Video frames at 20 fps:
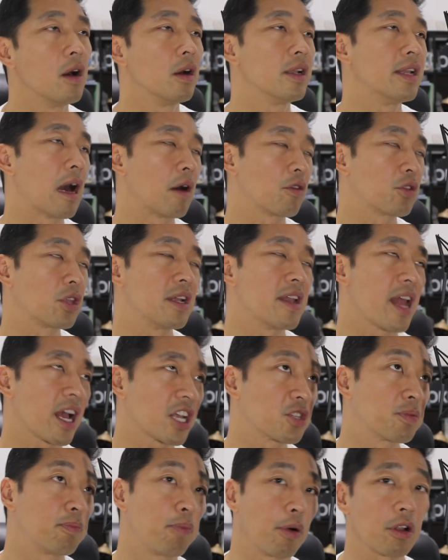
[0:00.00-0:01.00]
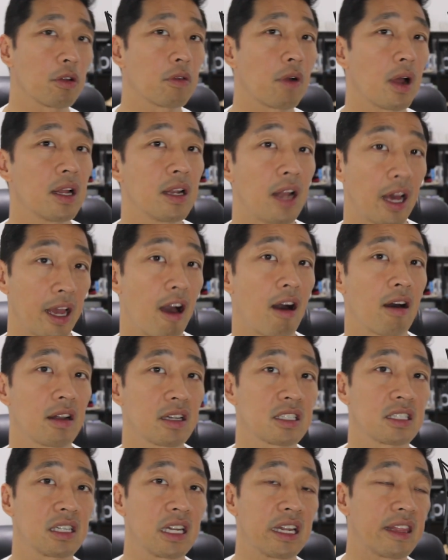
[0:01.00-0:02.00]
Now, the next bull run, I
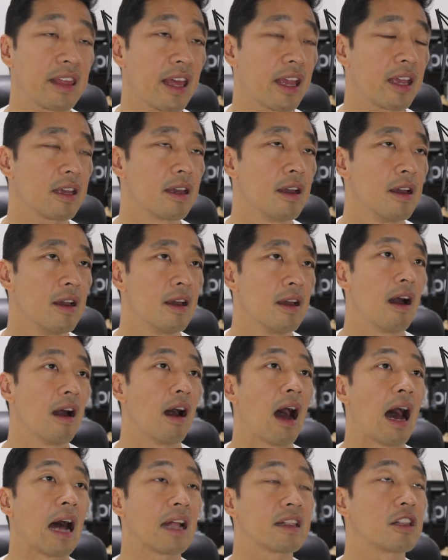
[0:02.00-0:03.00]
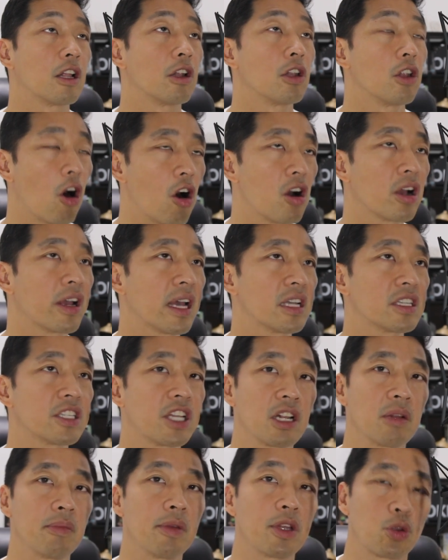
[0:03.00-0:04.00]
honestly think at the longest,
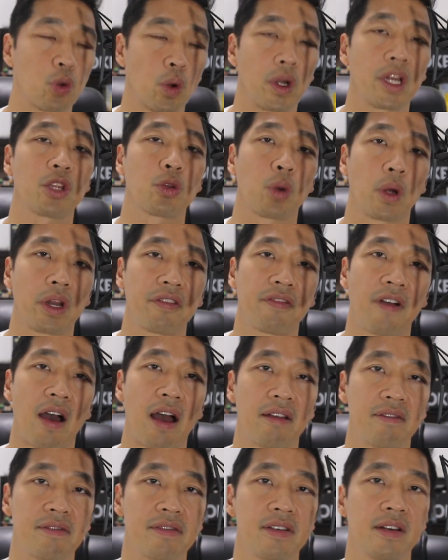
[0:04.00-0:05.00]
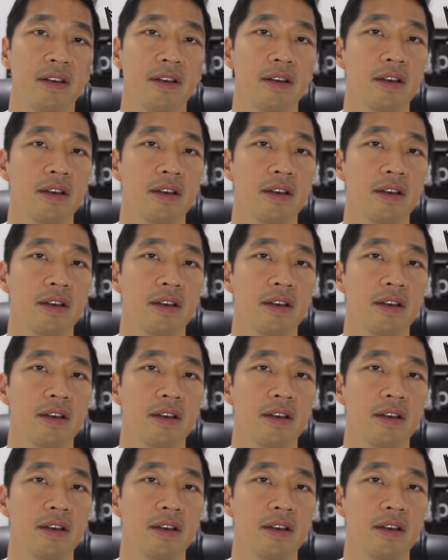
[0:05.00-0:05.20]
it'll be 2025.